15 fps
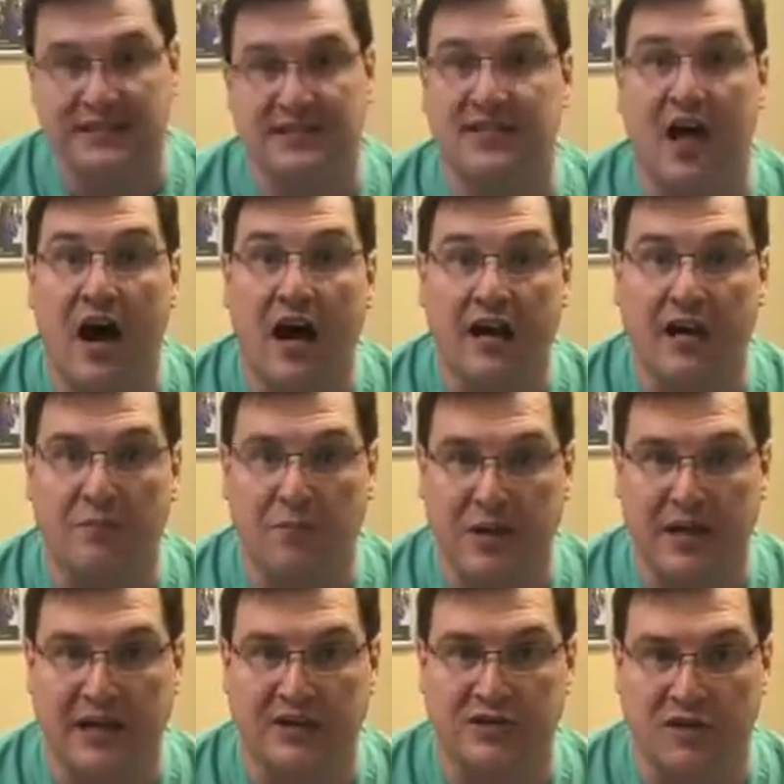it's not a
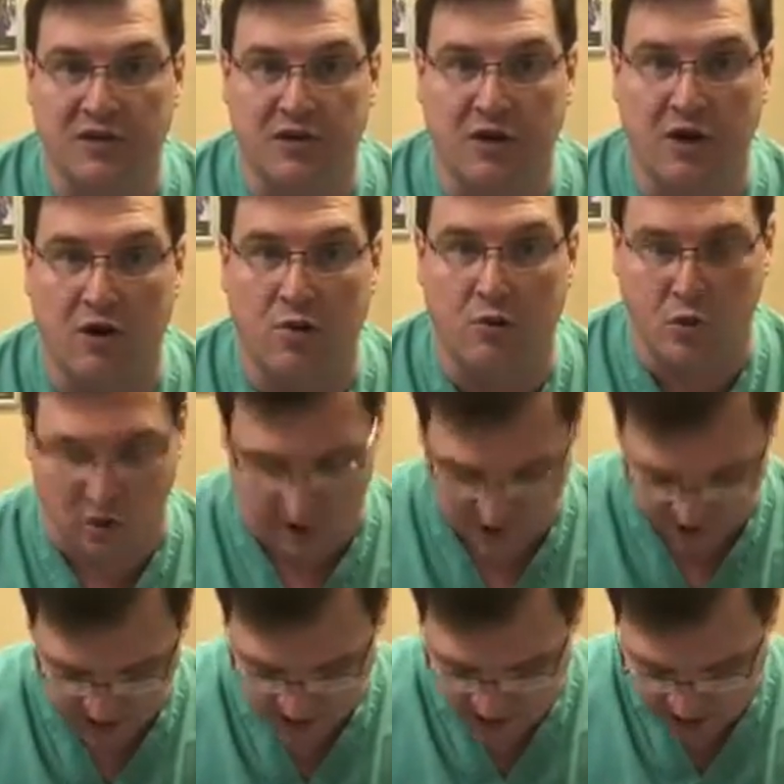plantar
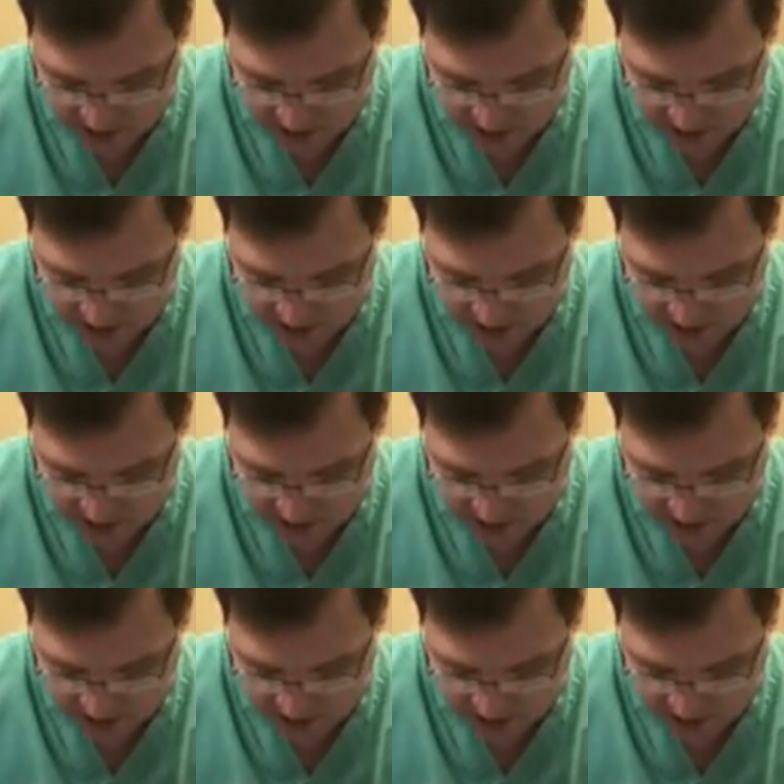wart,